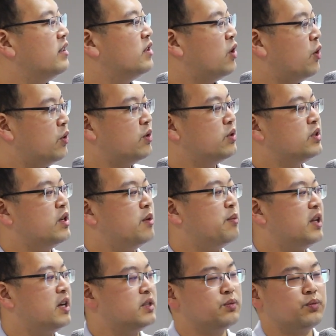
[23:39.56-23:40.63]
total
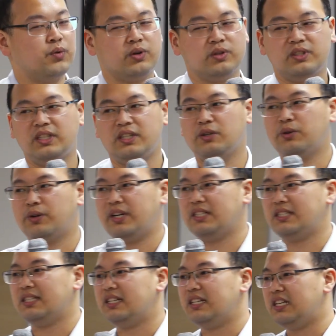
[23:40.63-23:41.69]
surplus will
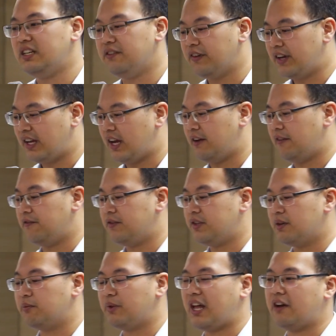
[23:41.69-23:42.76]
decrease even if
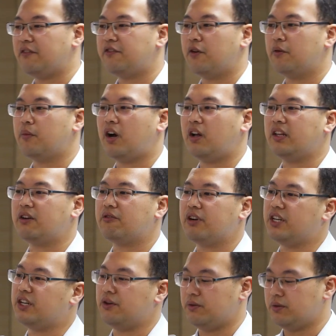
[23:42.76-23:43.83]
the platform only
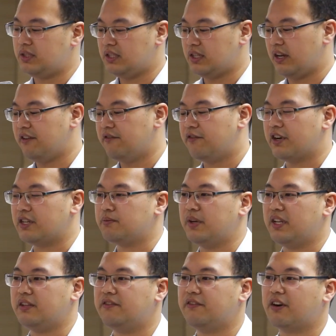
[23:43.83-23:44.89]
reduces the
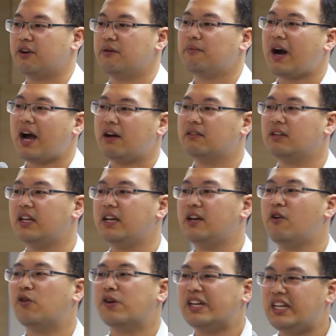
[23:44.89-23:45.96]
investment very mildly,
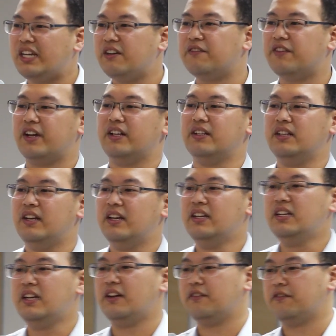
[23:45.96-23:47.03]
or even
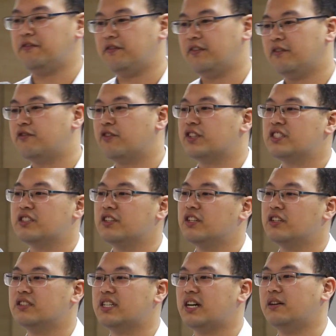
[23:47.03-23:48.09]
if for
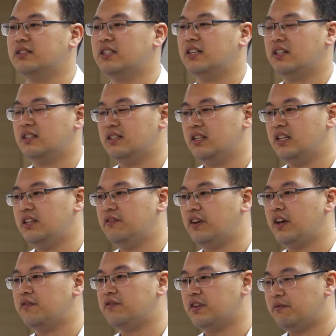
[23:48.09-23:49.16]
certain deltas, even
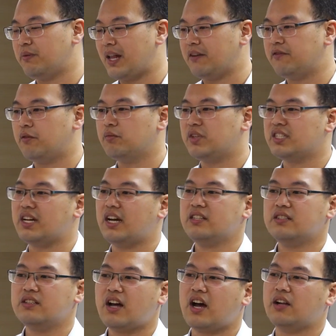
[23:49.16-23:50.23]
if the platform
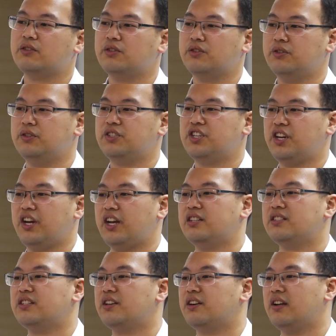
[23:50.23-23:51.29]
decides not to
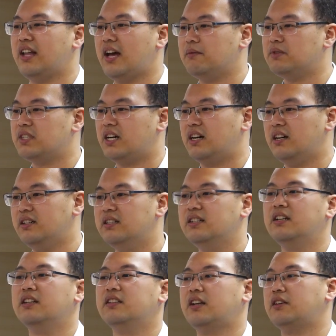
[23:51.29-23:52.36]
change their lambda,
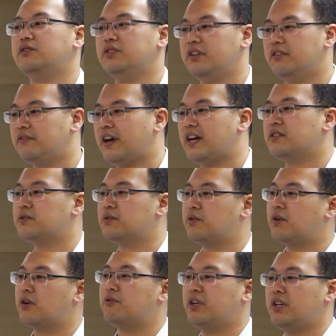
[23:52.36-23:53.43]
not to invest
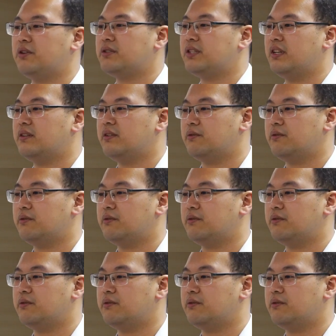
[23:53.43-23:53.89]
or reduce